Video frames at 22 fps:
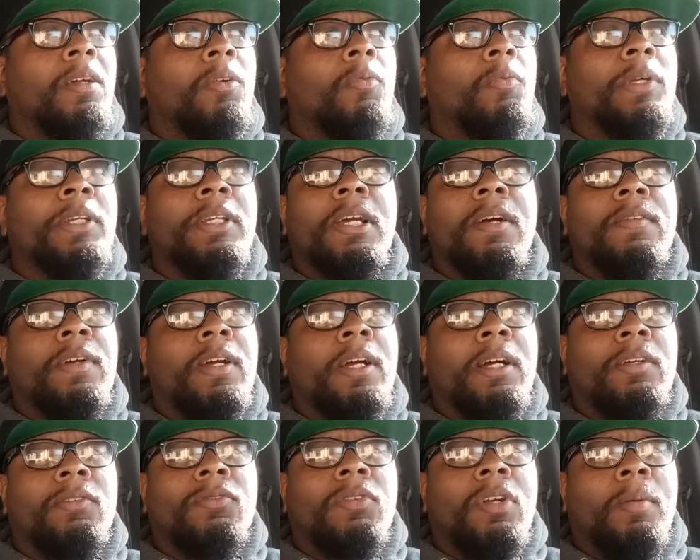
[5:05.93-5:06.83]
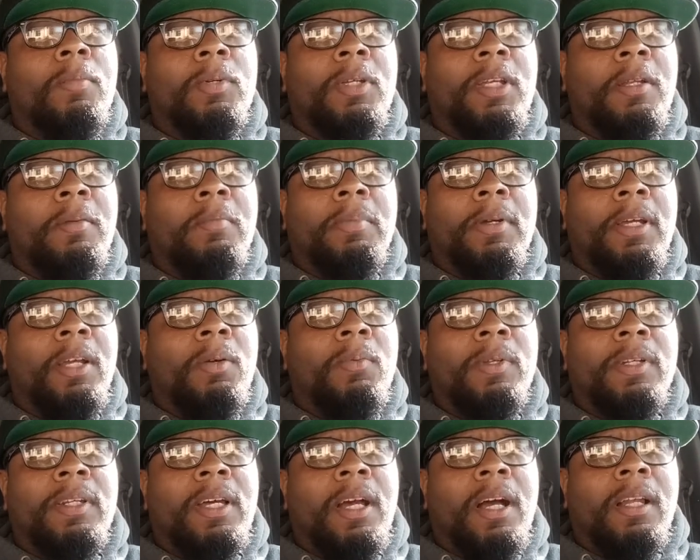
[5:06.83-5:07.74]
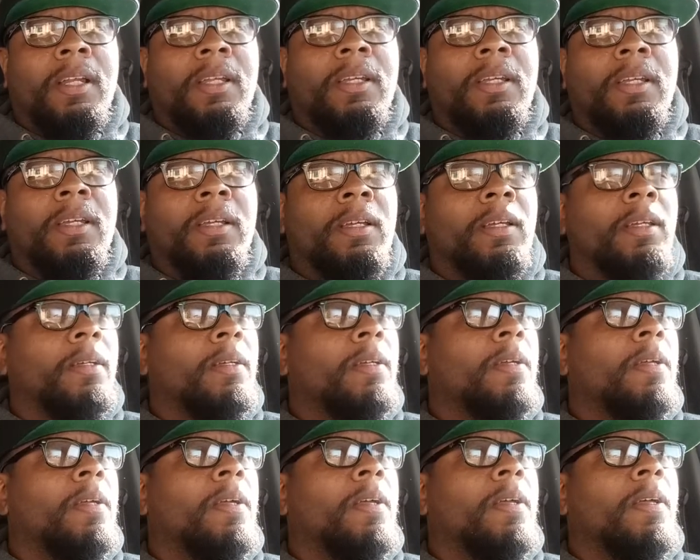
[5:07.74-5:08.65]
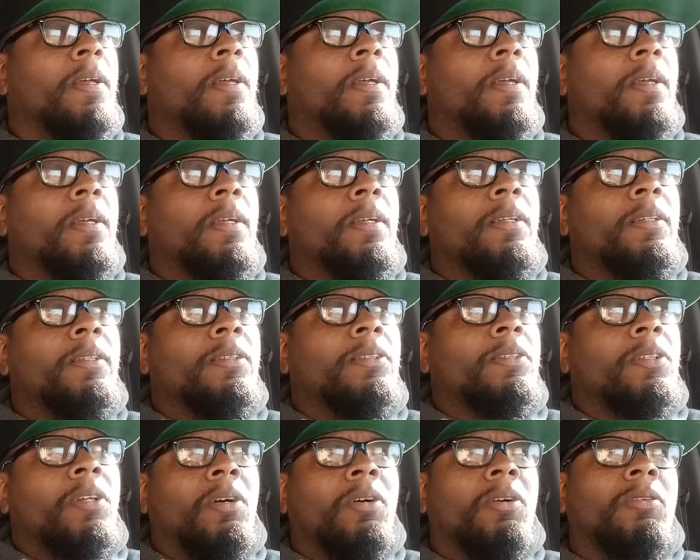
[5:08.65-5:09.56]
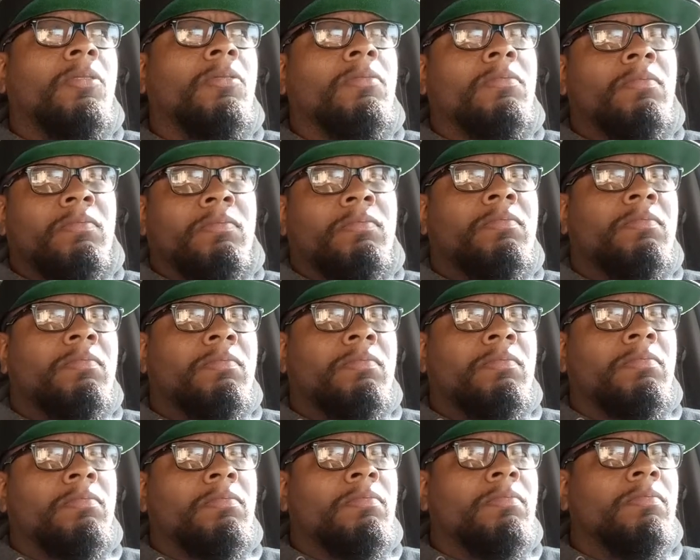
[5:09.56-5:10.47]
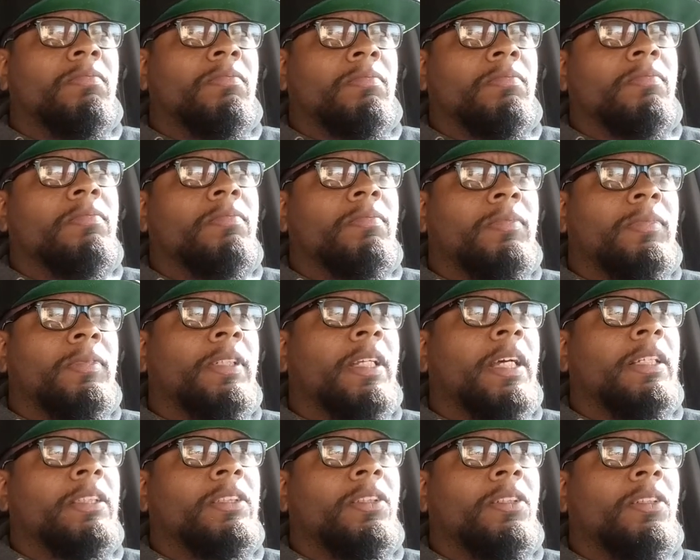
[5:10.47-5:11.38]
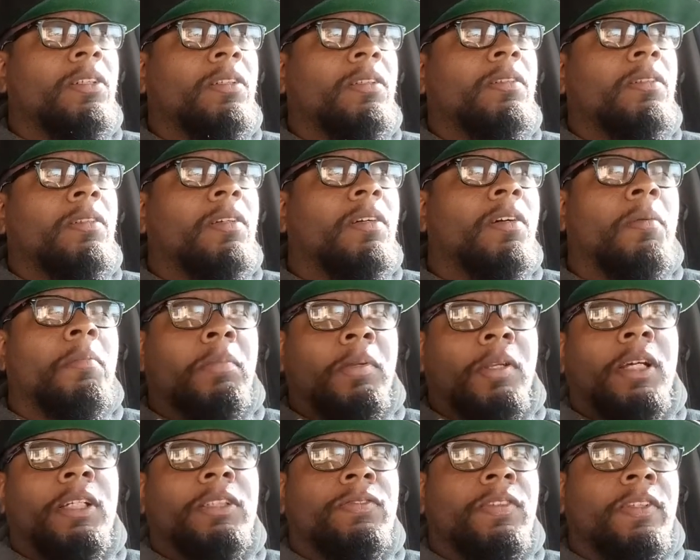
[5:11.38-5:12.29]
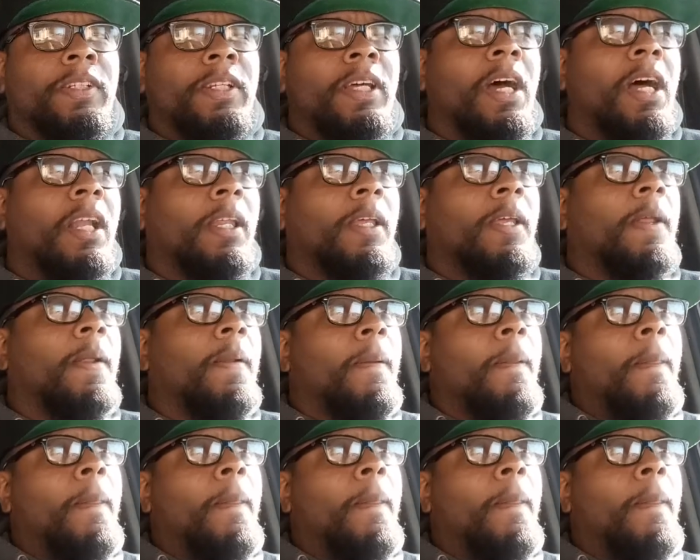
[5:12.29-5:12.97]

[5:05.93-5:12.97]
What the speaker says: we never have trouble getting paid with Dolly. So that's a plus for Dolly.